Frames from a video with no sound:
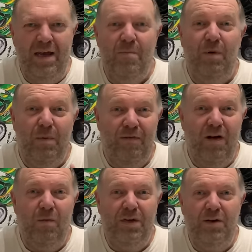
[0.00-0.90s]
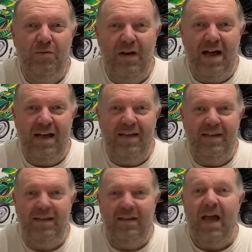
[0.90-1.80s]
But before we do that,
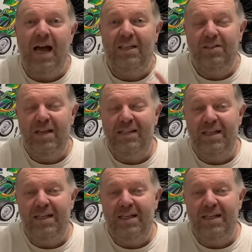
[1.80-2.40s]
I'd just like